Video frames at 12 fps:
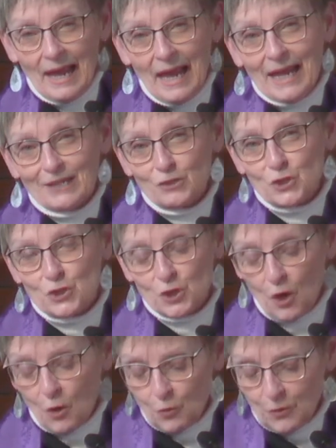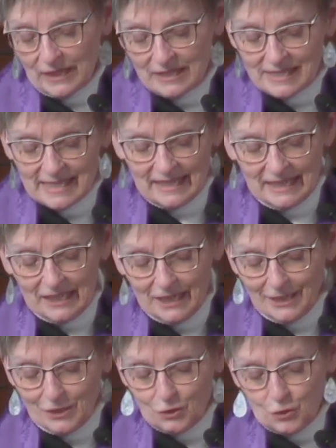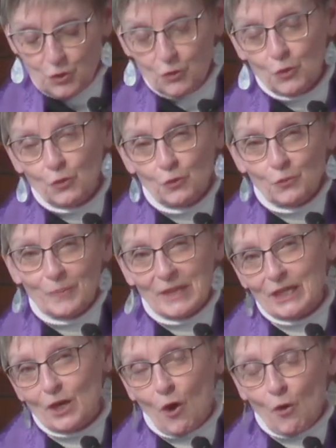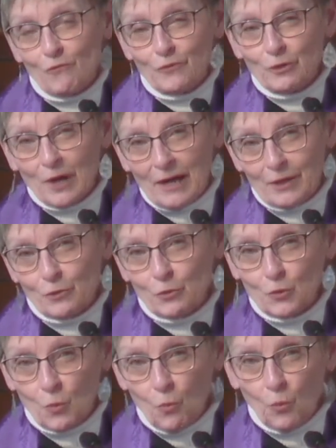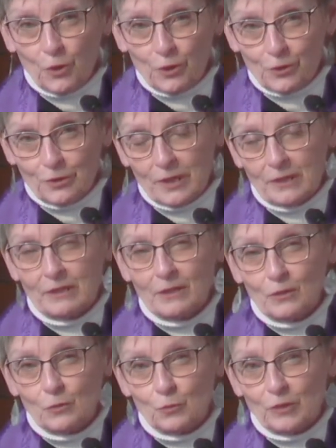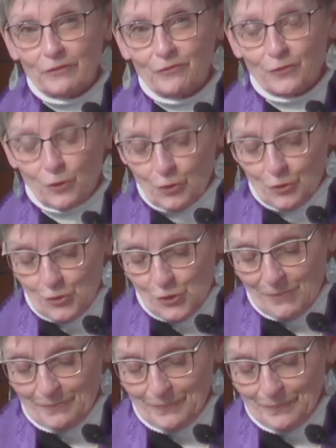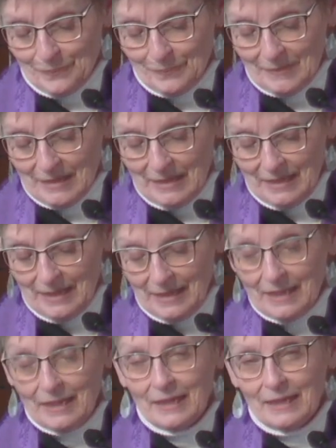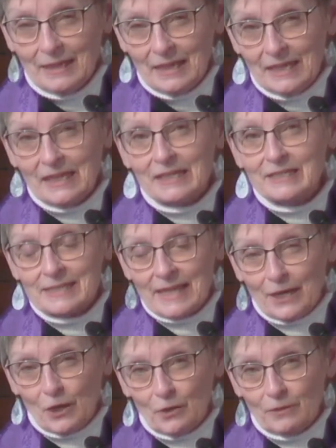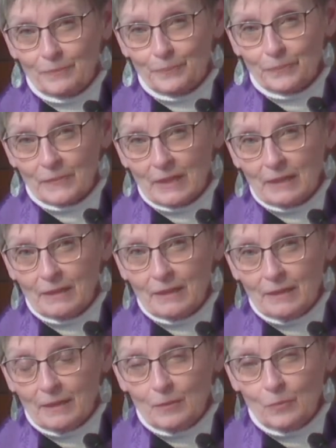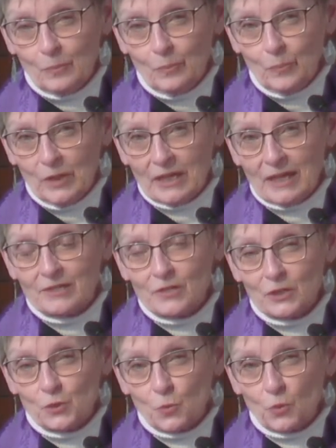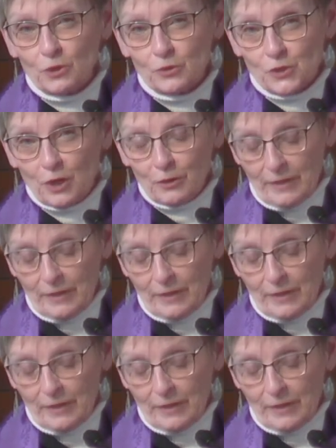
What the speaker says: And so is he to whom the over-uttered word refers. He is there because his words are